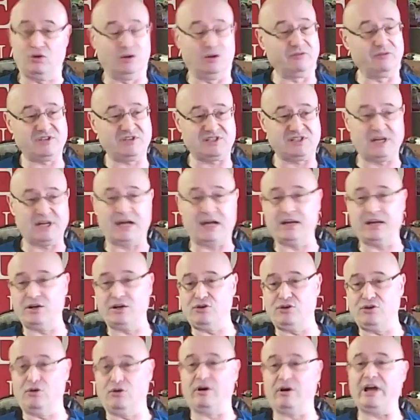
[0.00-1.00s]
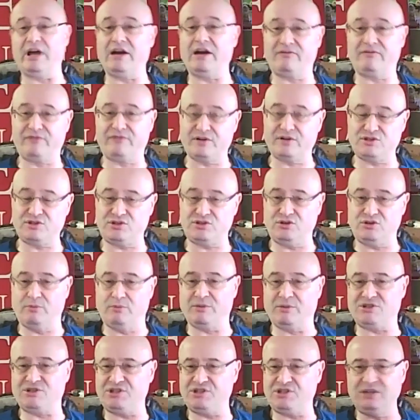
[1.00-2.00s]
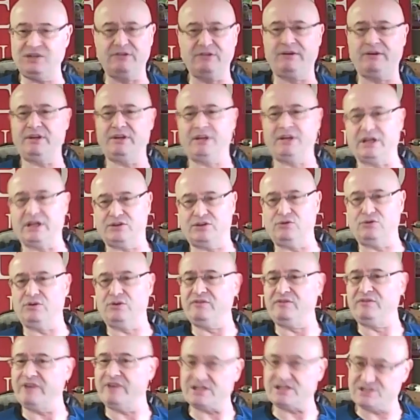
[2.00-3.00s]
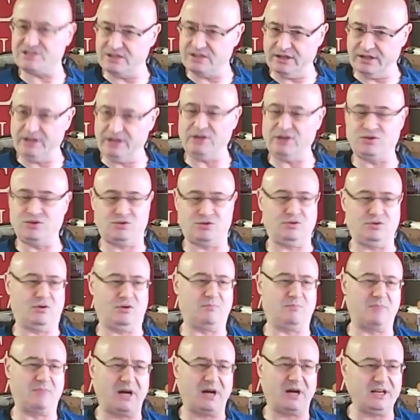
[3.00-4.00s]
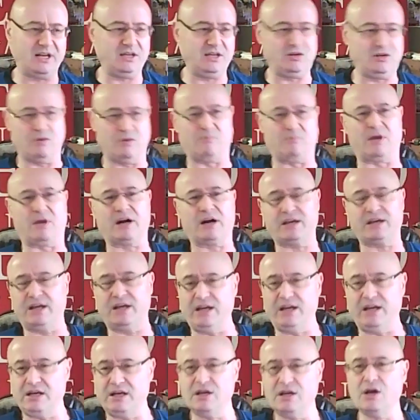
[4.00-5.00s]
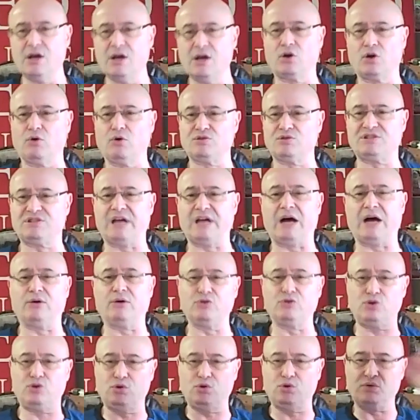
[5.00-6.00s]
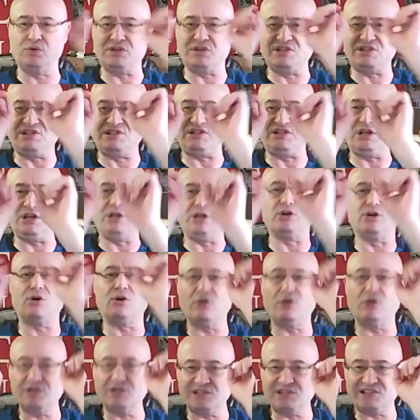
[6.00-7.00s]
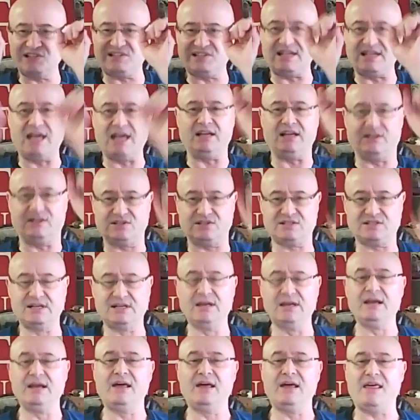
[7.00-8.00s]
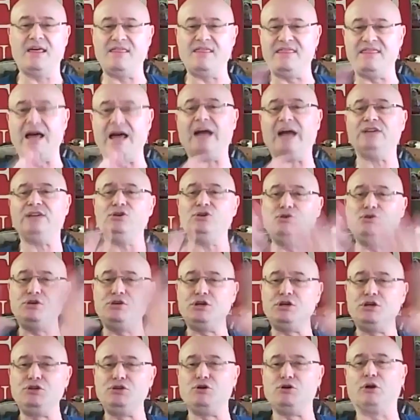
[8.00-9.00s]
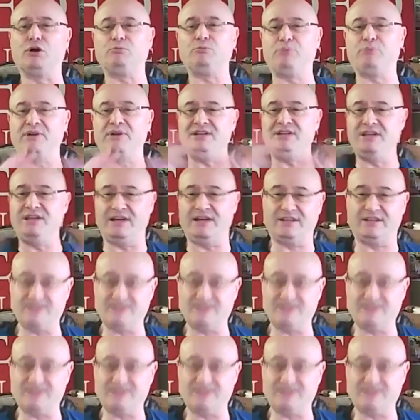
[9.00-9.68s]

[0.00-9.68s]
of a sudden, your efforts, your machinery that you invested into, your money, your marketing goes down to zero sales. That you cannot predict.